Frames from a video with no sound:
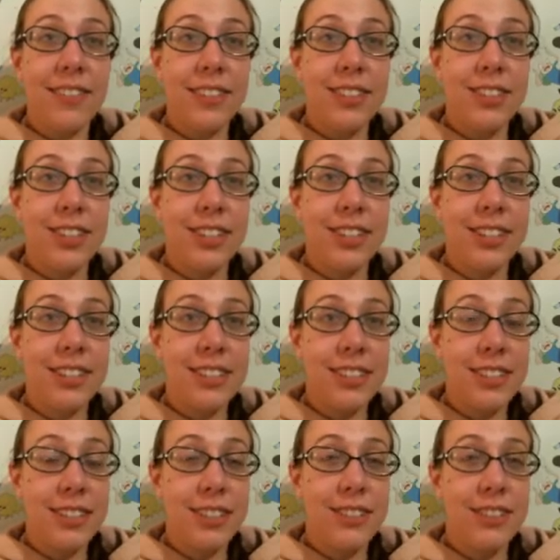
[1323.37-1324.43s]
turns
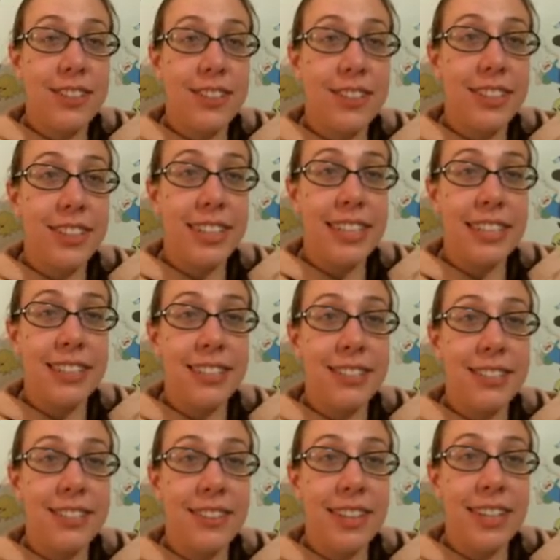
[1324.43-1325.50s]
the corner
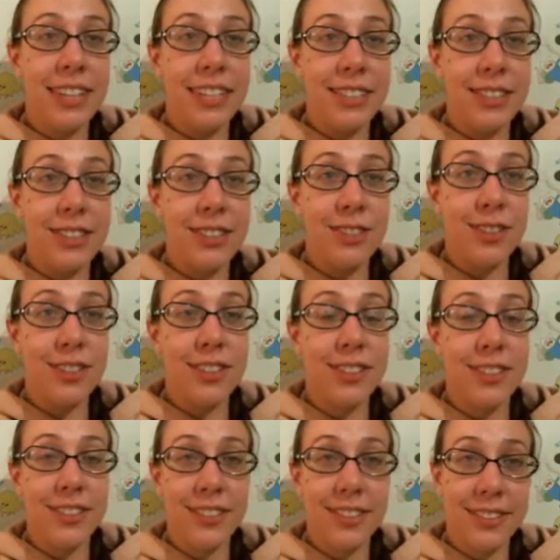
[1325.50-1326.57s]
into a
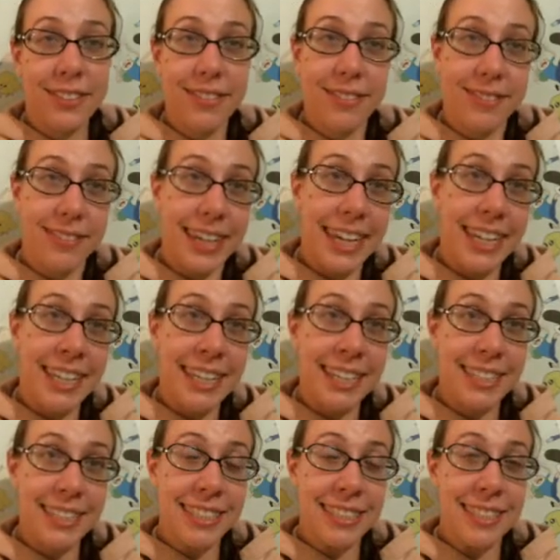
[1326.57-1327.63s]
circle
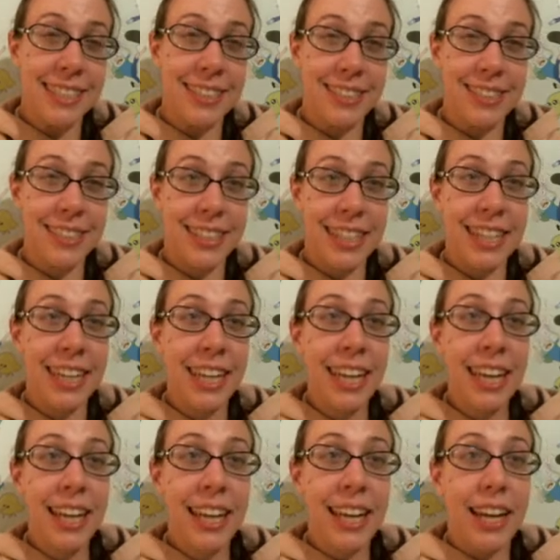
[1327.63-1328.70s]
radius, essentially.
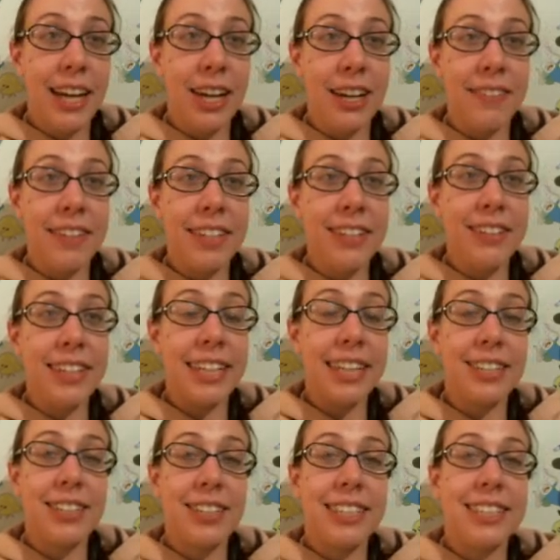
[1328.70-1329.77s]
And you can
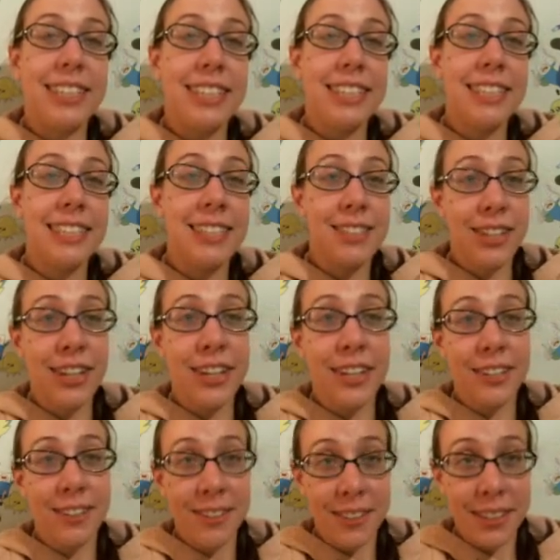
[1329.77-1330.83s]
actually see it says
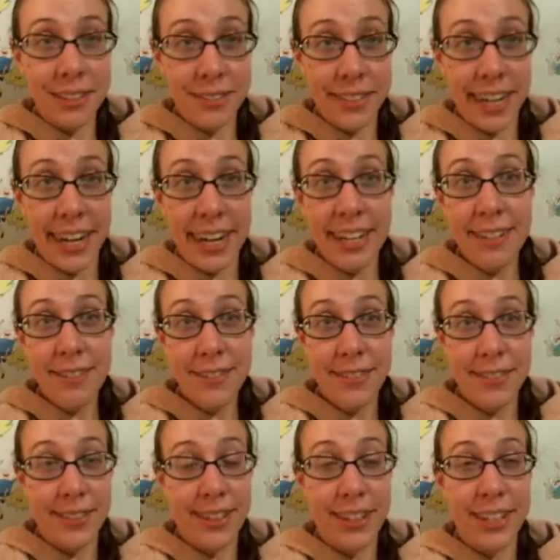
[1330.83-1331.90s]
R35
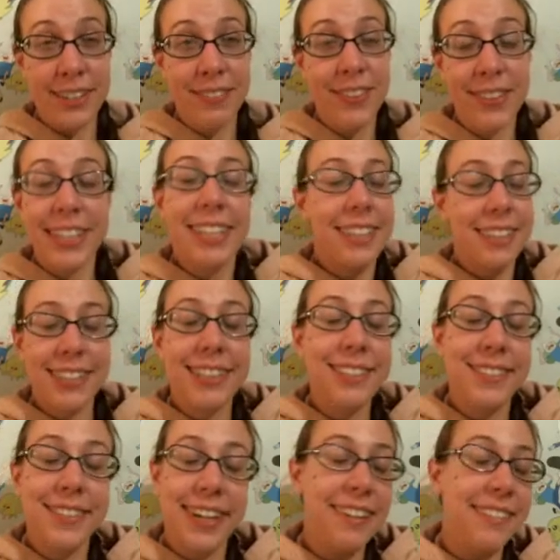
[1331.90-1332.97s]
or
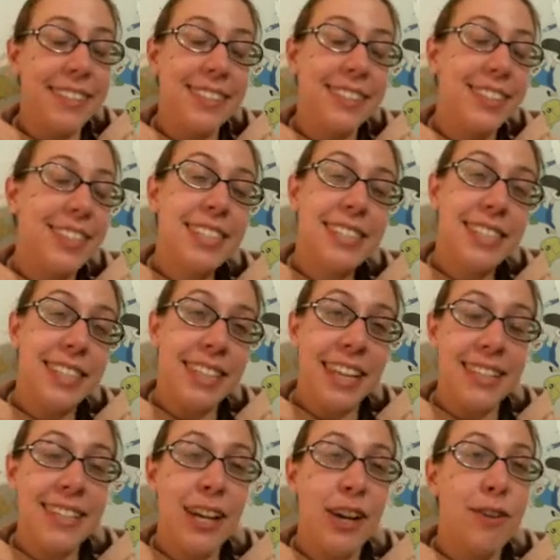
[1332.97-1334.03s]
R.35 inches, and
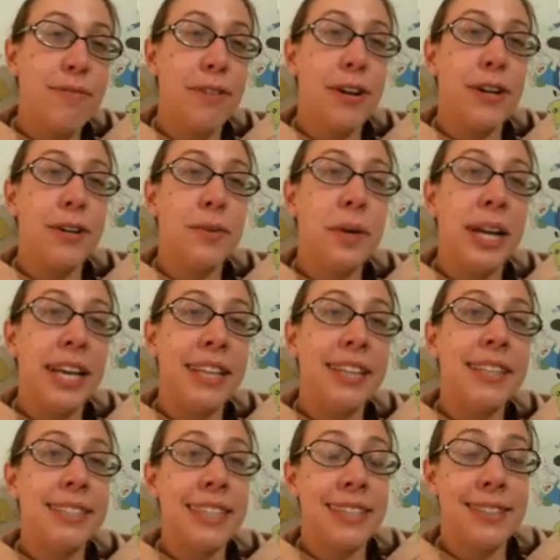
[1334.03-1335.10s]
that's how far away
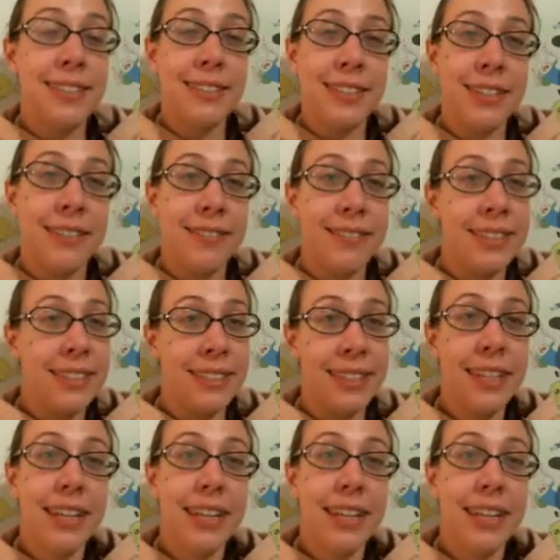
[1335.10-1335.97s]
the center of the